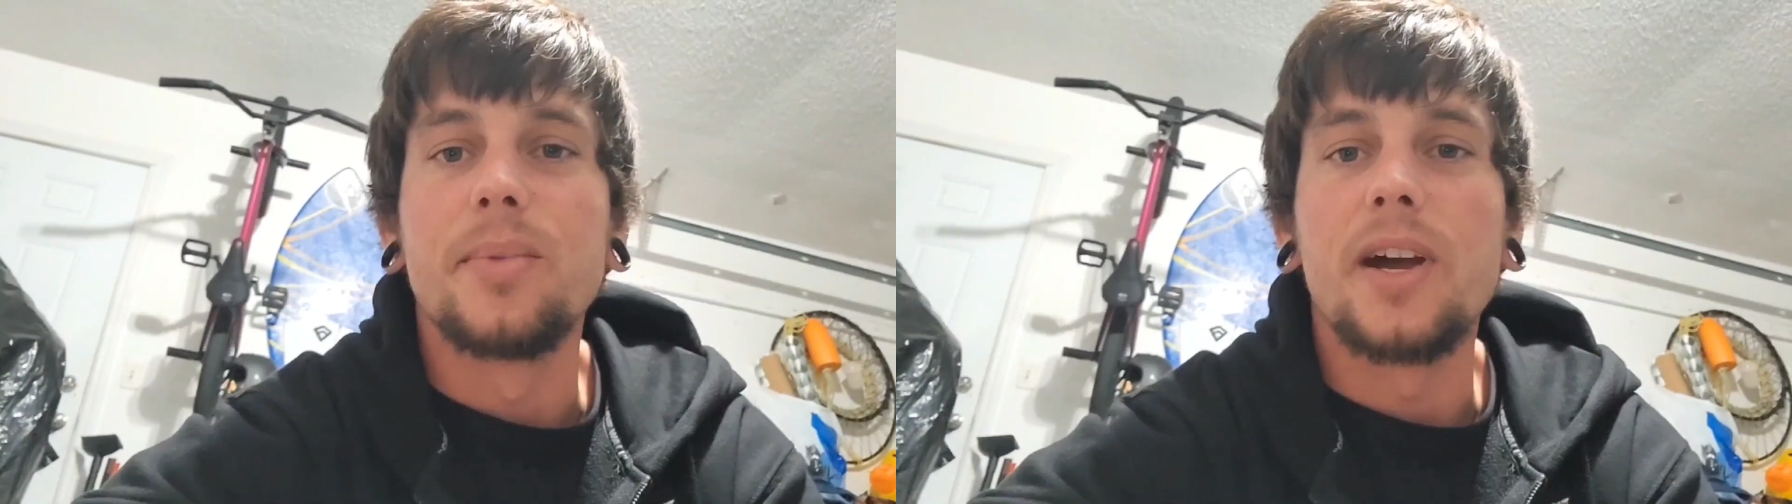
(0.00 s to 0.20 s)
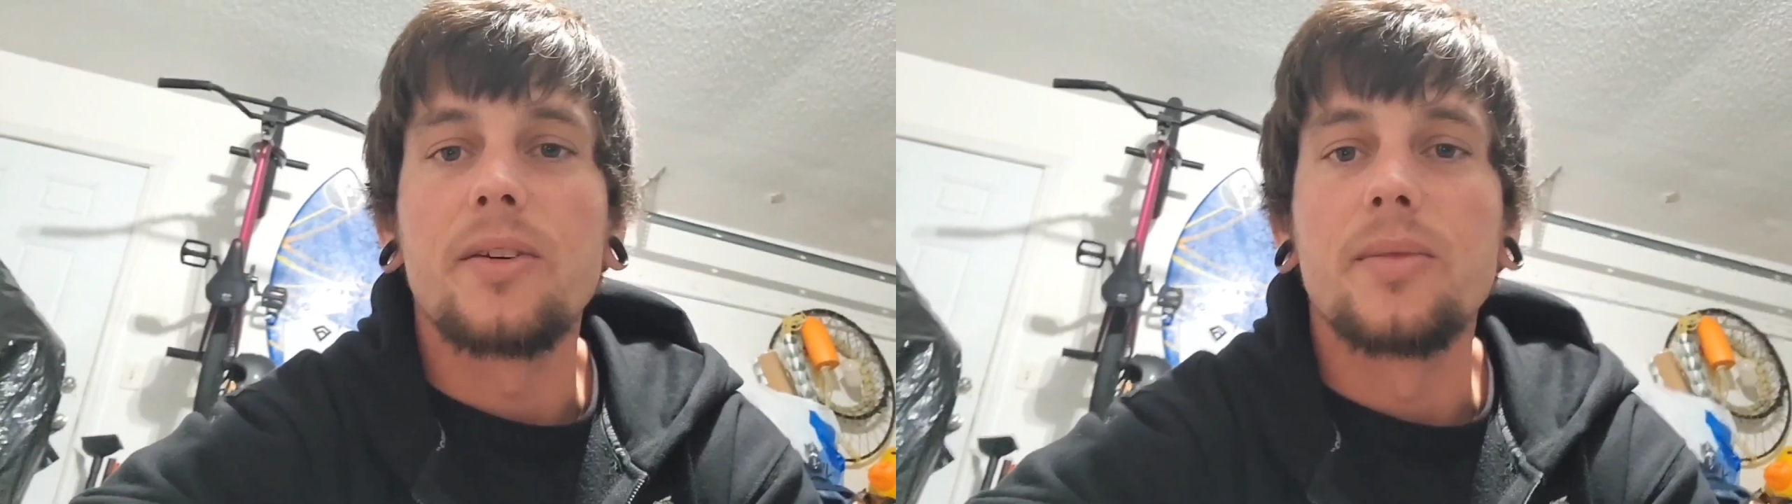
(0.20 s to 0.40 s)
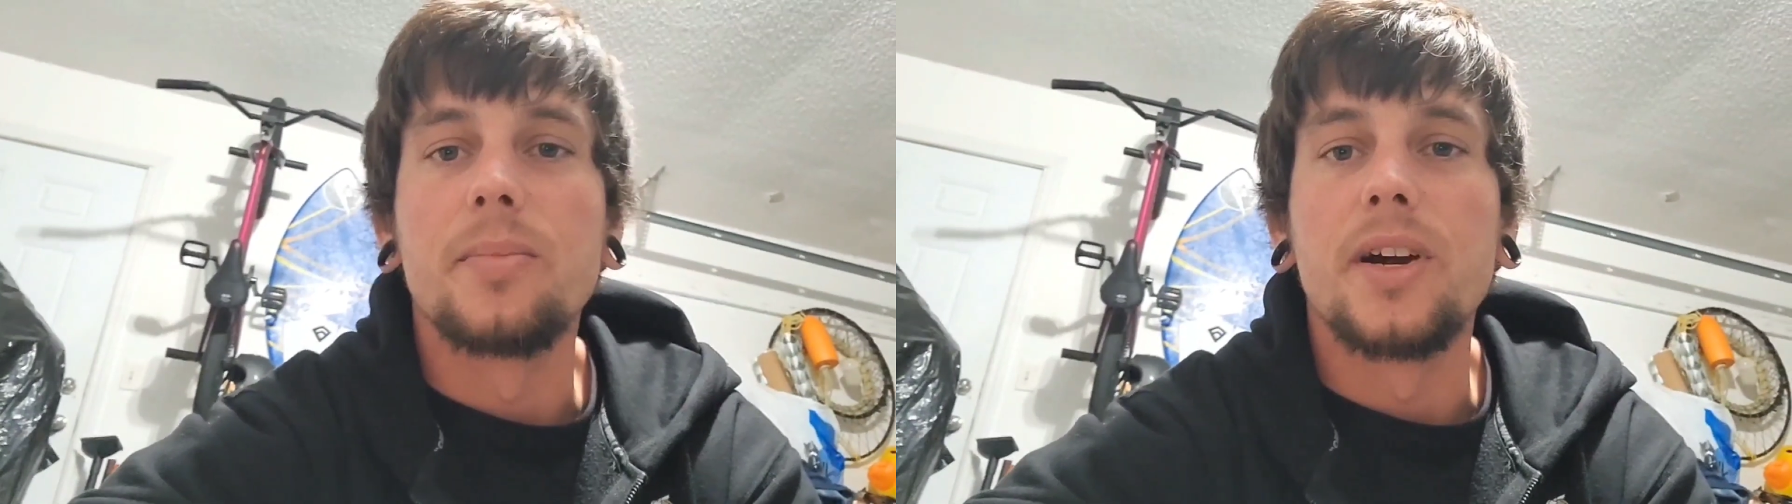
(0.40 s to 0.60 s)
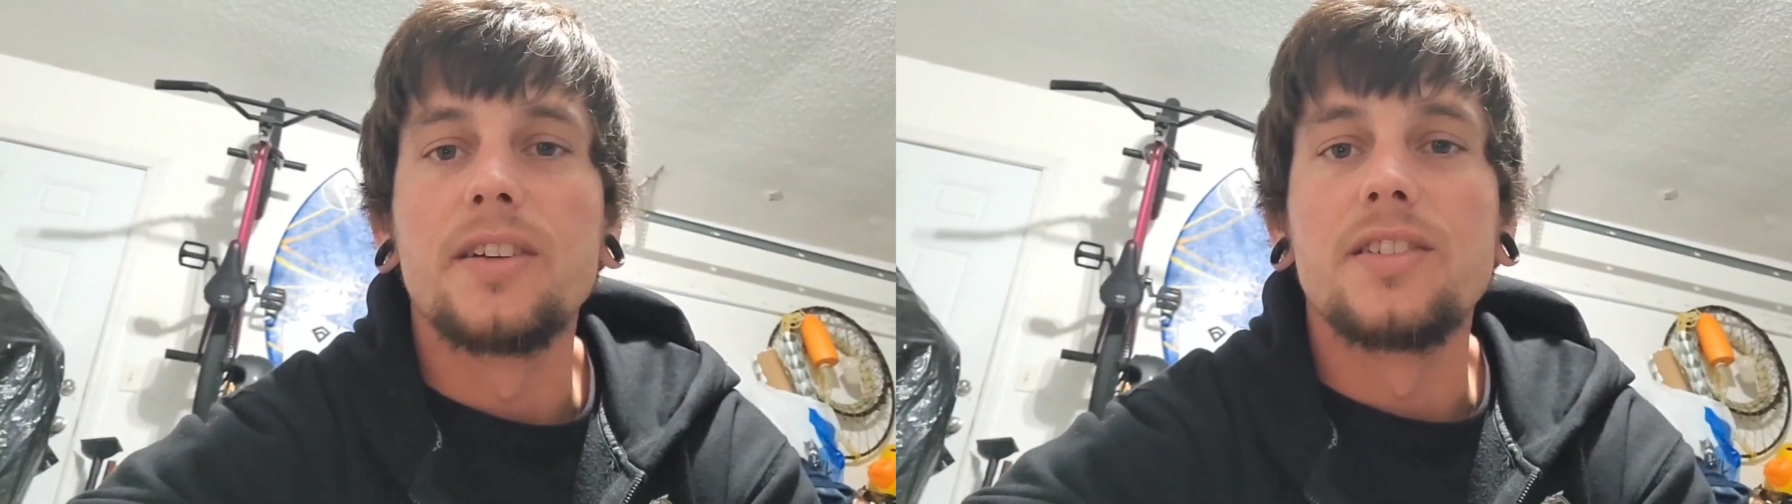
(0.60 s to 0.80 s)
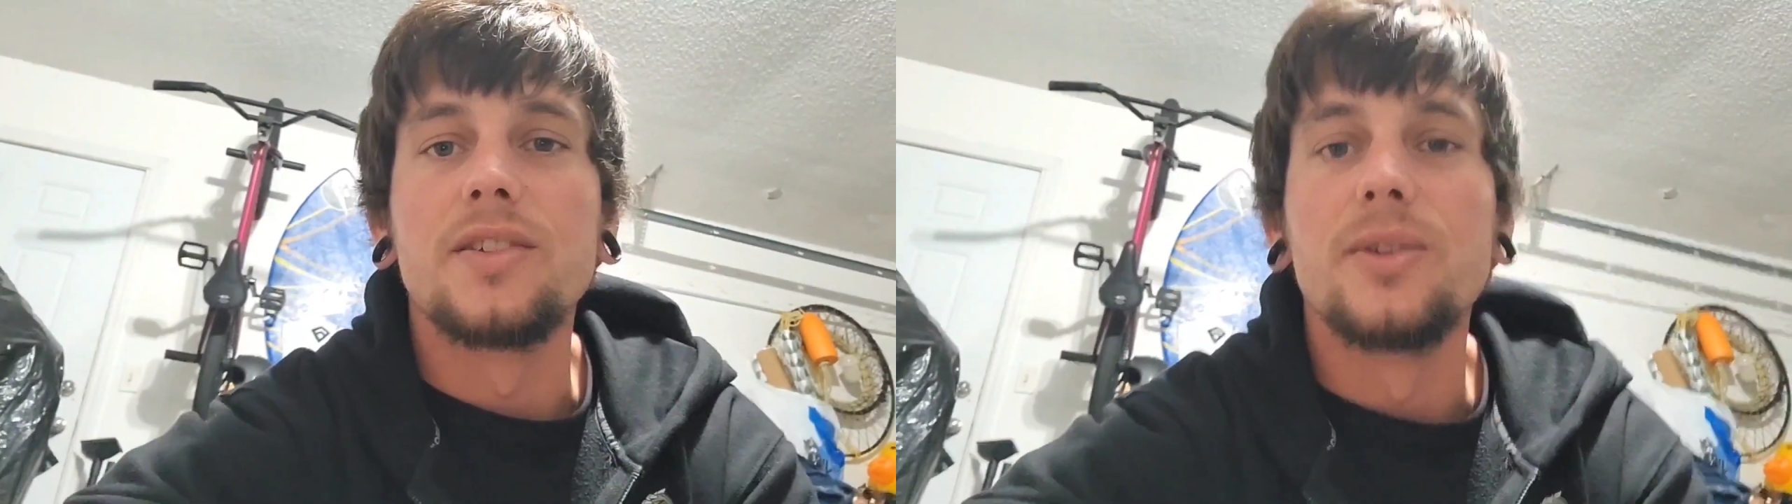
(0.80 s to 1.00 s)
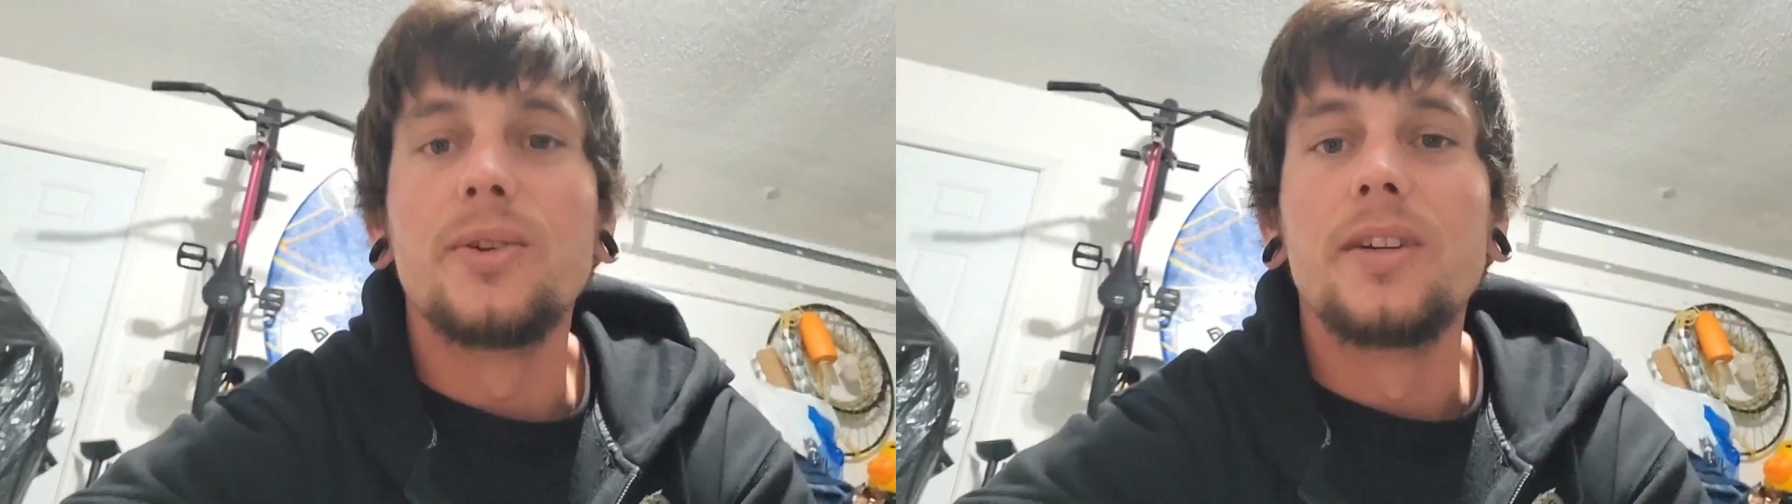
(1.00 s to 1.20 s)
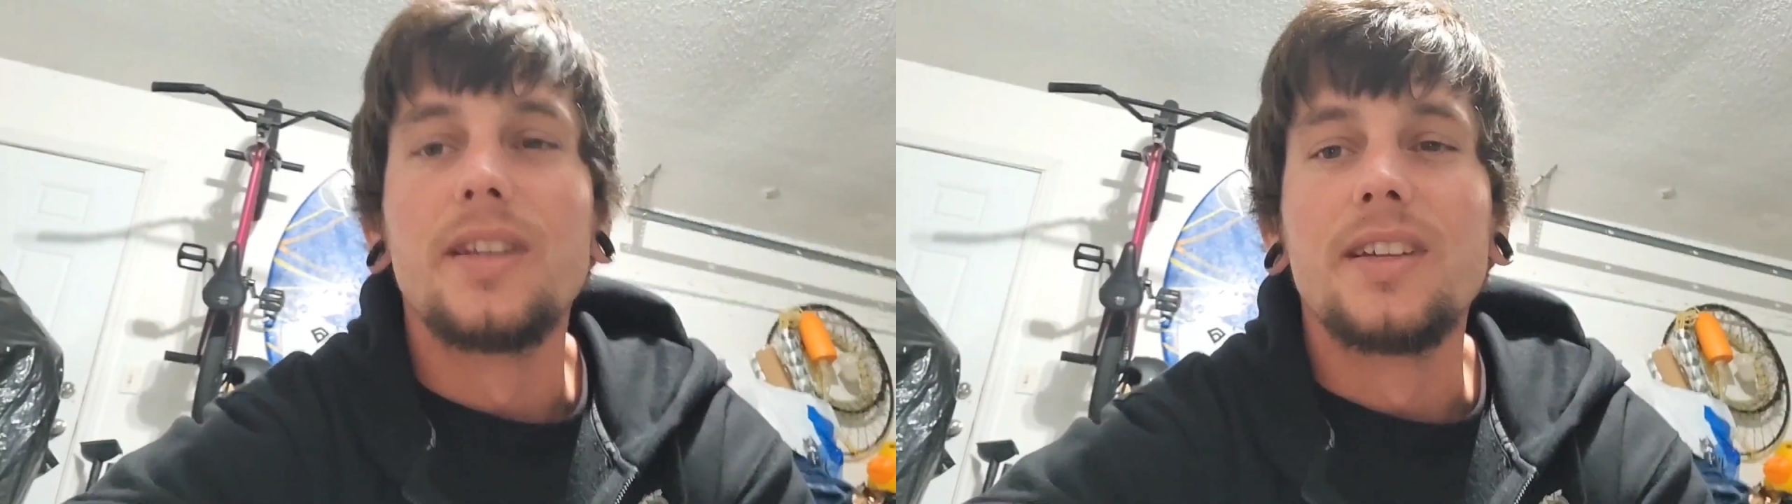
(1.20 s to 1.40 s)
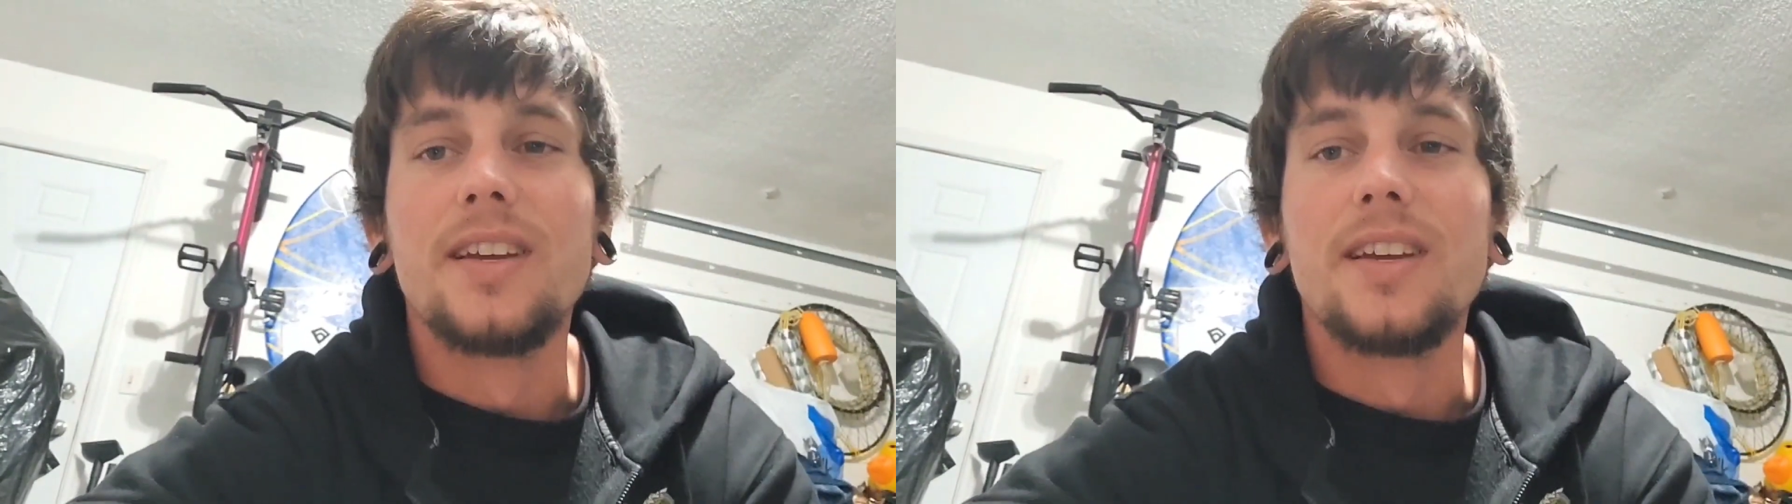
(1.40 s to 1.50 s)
Back with part two.